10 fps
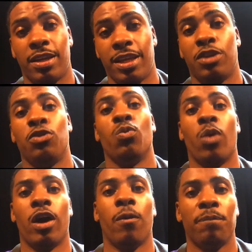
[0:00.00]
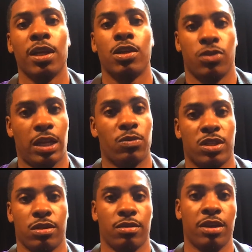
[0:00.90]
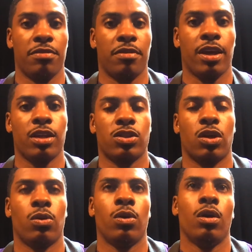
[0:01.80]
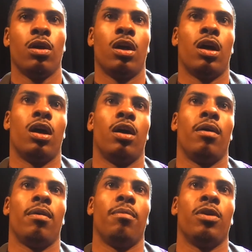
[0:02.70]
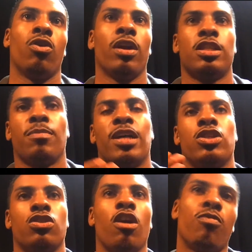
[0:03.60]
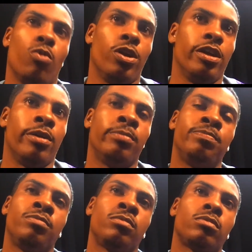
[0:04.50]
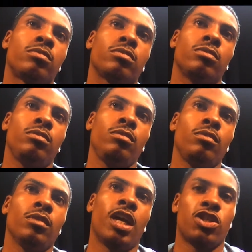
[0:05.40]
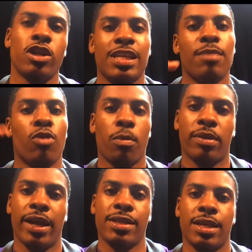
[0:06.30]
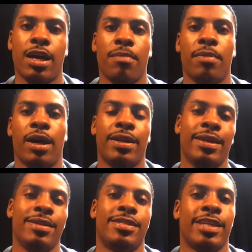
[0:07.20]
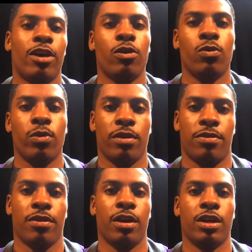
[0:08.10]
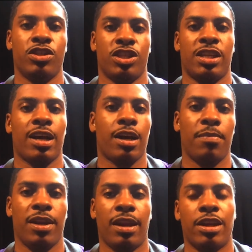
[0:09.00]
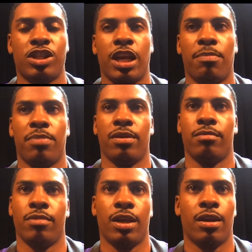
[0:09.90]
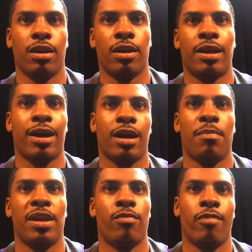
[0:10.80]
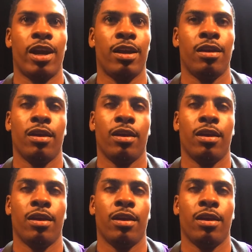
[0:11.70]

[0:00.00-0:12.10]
do well, so that was a good thing. So, but going into my sophomore year, I started to get more playing time. I didn't settle with just not coming in out of shape and not coming in ready.